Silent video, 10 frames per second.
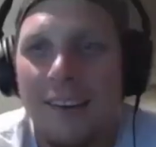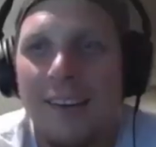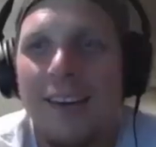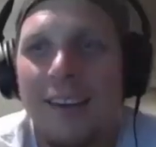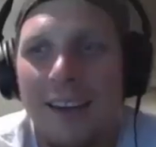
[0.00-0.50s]

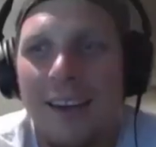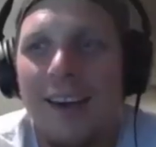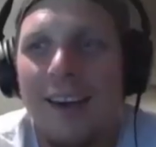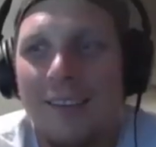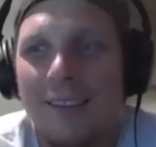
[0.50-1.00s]
they
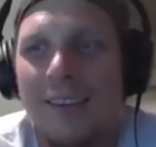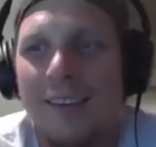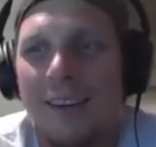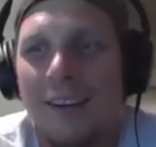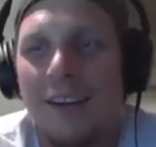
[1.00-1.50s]
have.
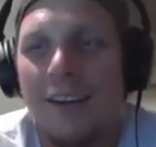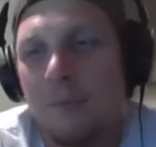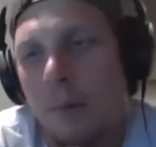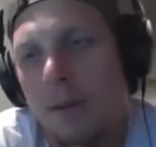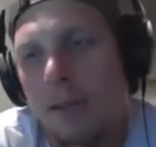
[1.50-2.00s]

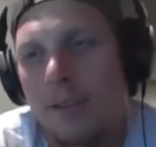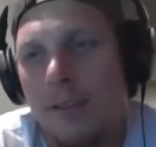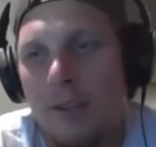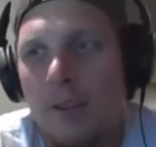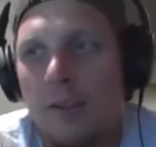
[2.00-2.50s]

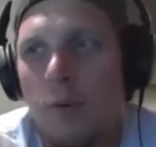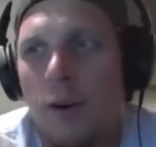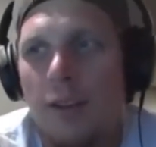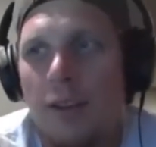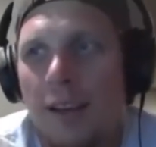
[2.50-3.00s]
There's just
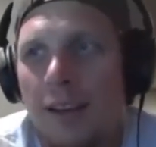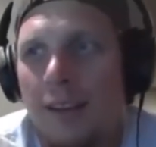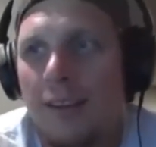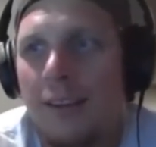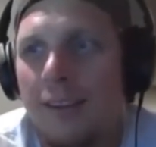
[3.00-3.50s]
one that can